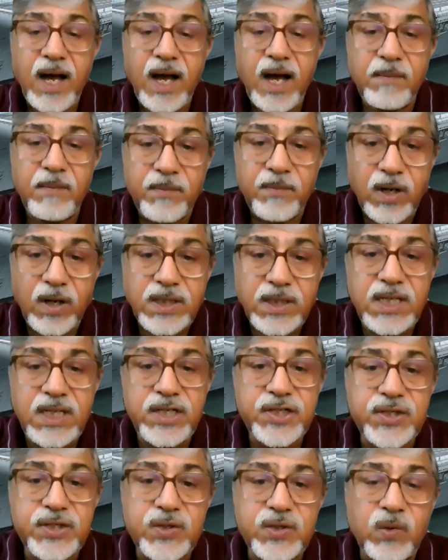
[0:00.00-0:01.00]
a
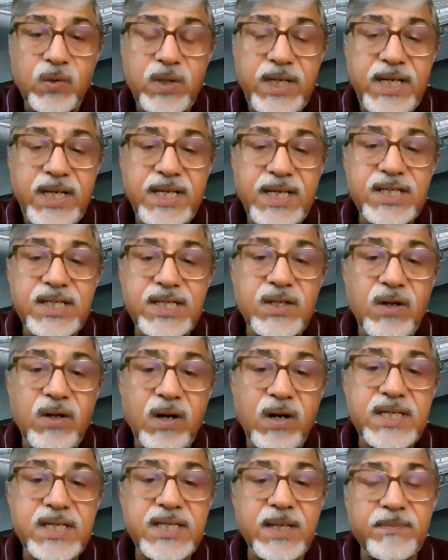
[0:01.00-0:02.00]
model story is
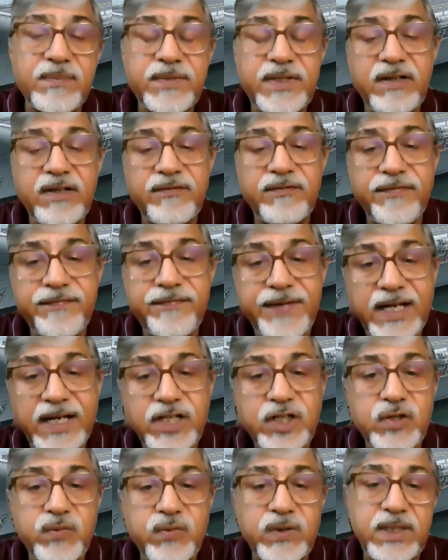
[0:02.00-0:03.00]
not something
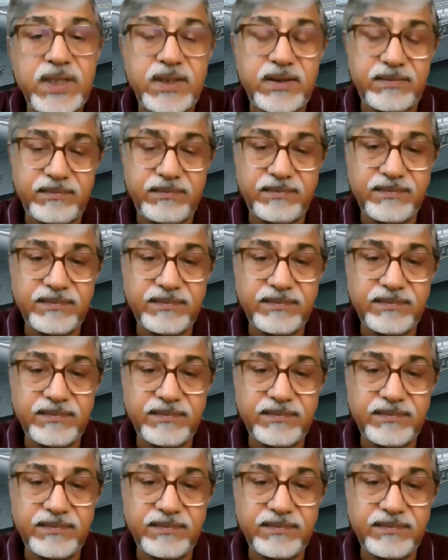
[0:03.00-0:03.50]
factual.